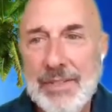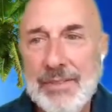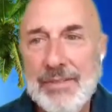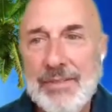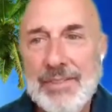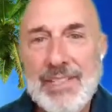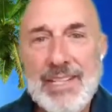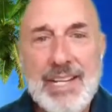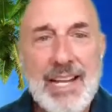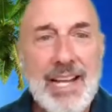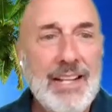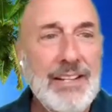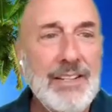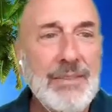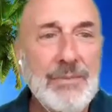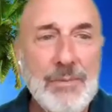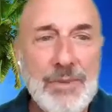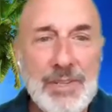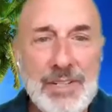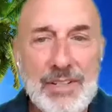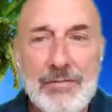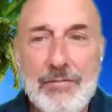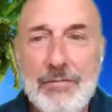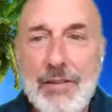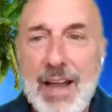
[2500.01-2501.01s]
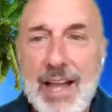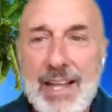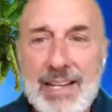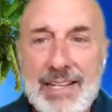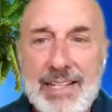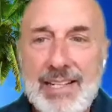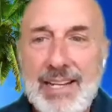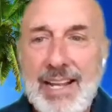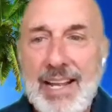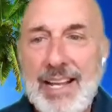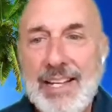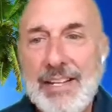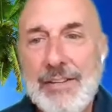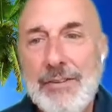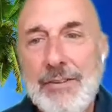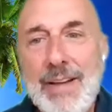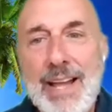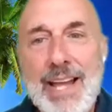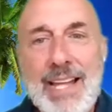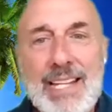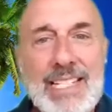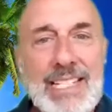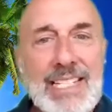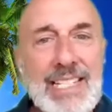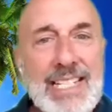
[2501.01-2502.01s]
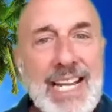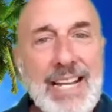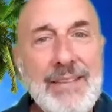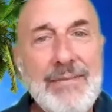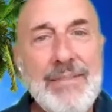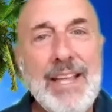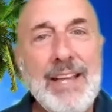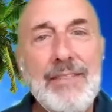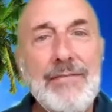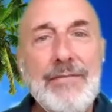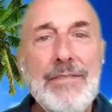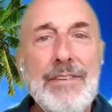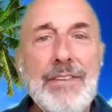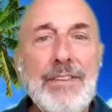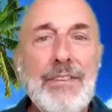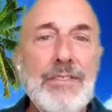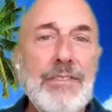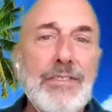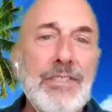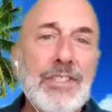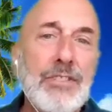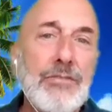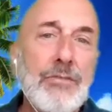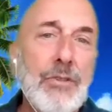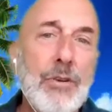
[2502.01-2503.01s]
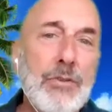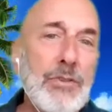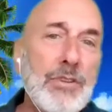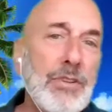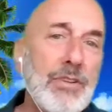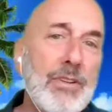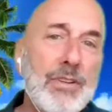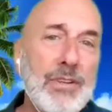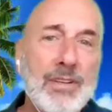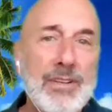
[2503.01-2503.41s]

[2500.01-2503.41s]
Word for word: Don't tell them what a rotten day you had. Save that for your stroke.